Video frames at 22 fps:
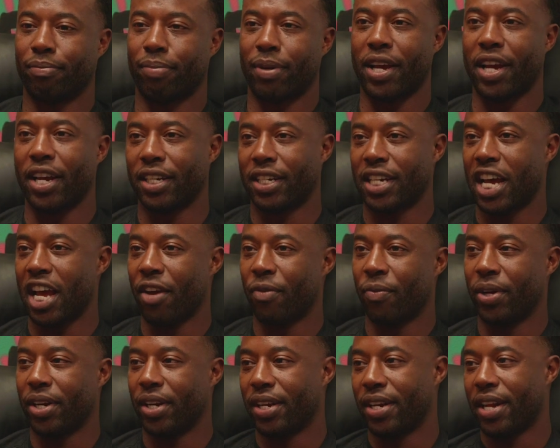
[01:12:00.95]
playing
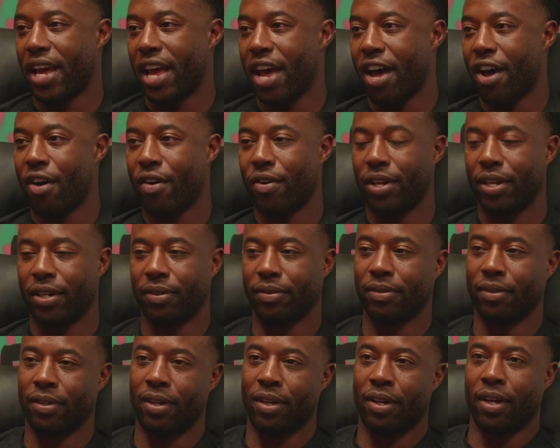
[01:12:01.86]
time went down
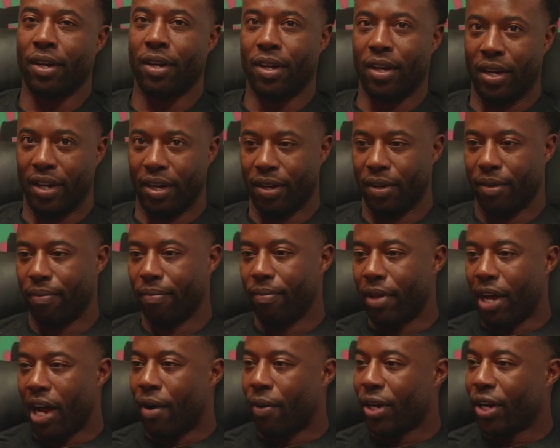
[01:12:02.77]
and
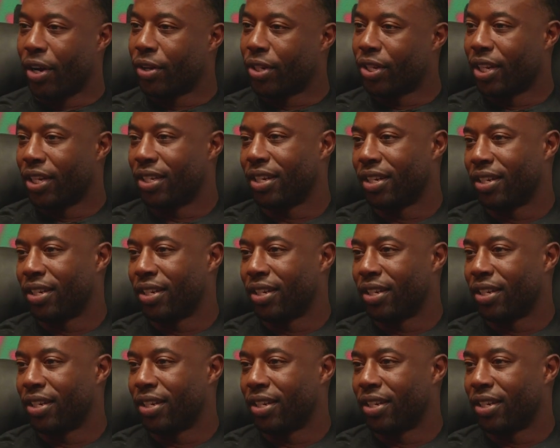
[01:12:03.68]
I would go to the